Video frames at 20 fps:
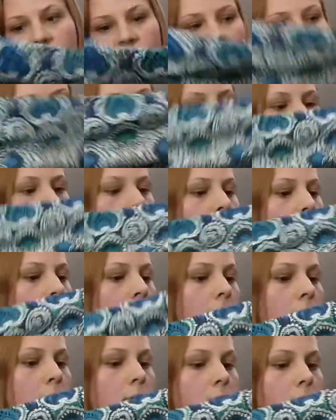fashion style
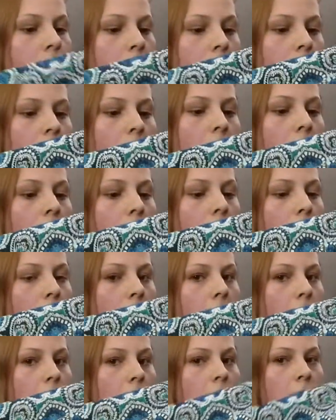blouse.
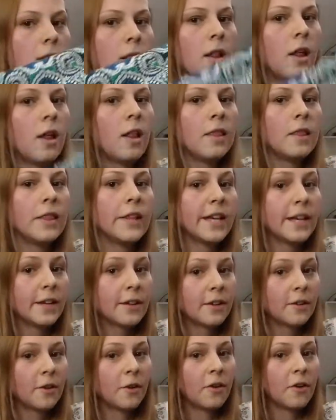I'll
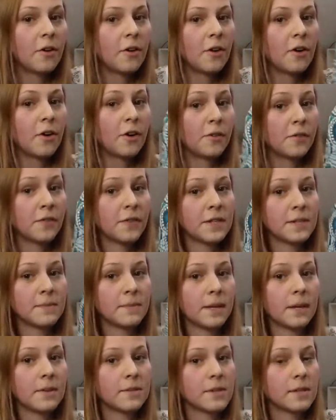link all of these
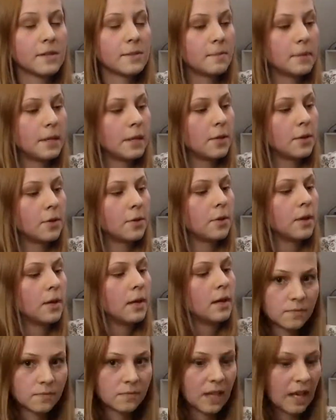blouses below.
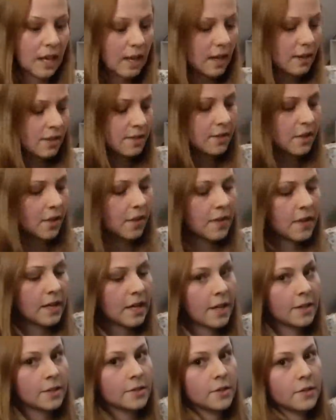At the
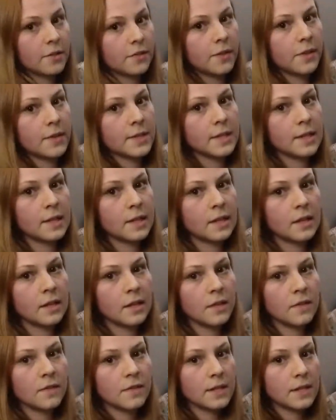end of the
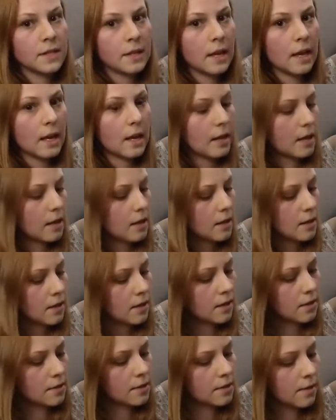sleeves
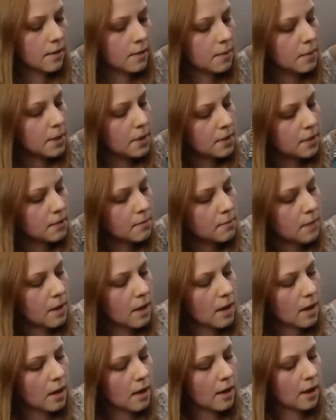and the bottom
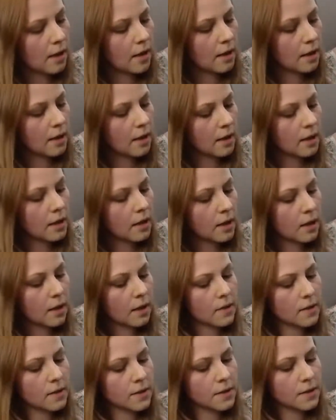I
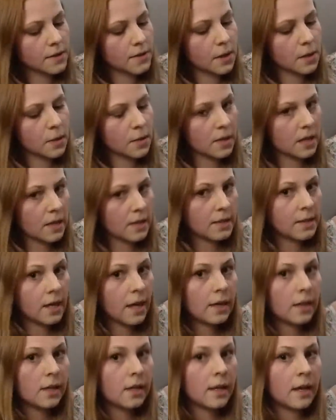sewed a
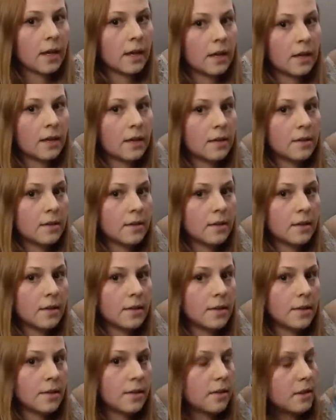tunnel and
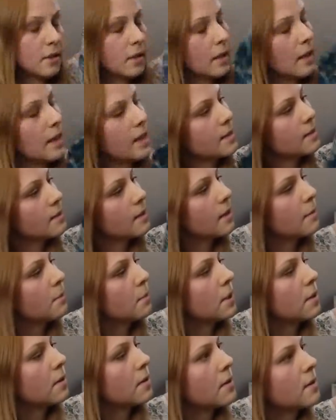inserted elastic
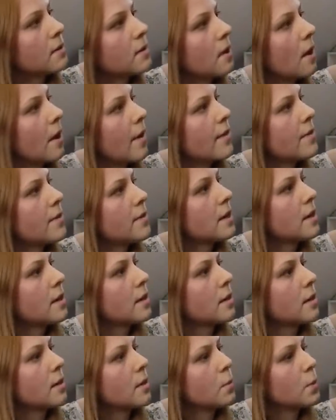because I
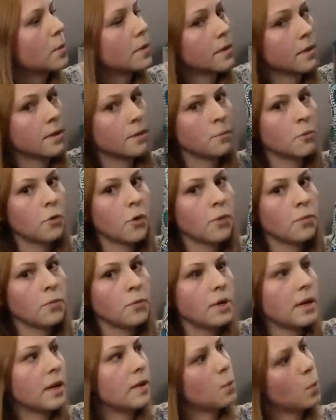think it was an
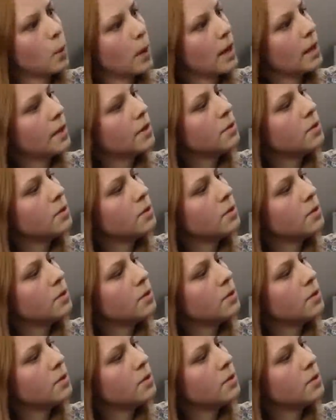appropriate way